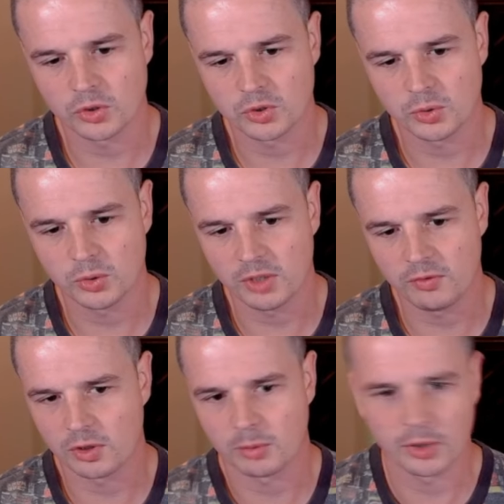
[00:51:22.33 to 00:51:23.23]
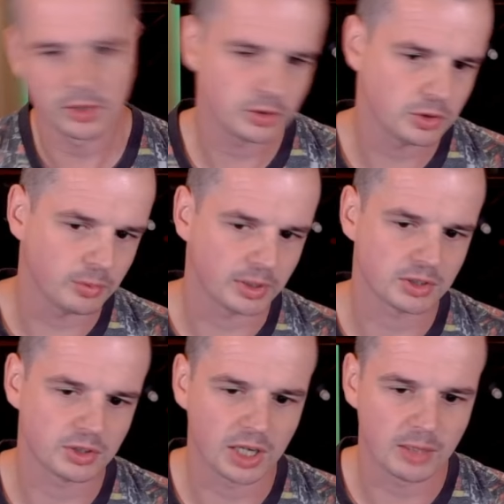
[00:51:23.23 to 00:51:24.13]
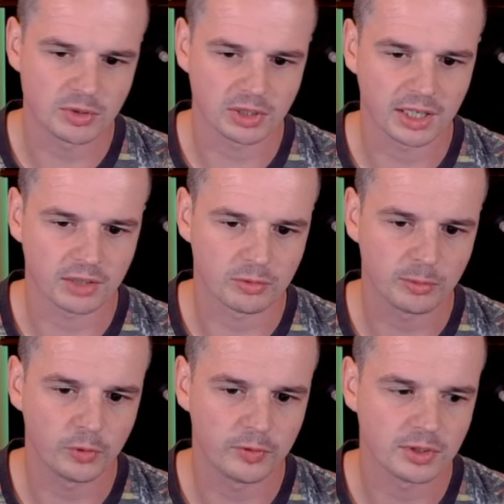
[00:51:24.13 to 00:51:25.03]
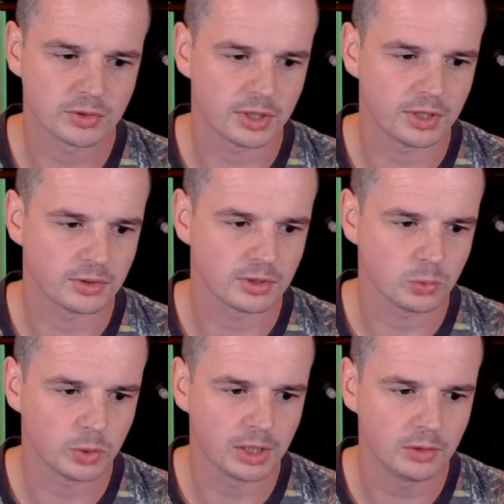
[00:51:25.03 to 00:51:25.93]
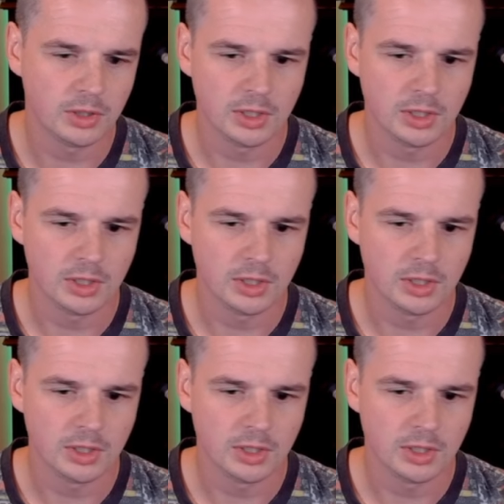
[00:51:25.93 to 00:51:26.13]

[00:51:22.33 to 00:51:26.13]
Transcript: to give your opponent too much time to like remove this creature as well.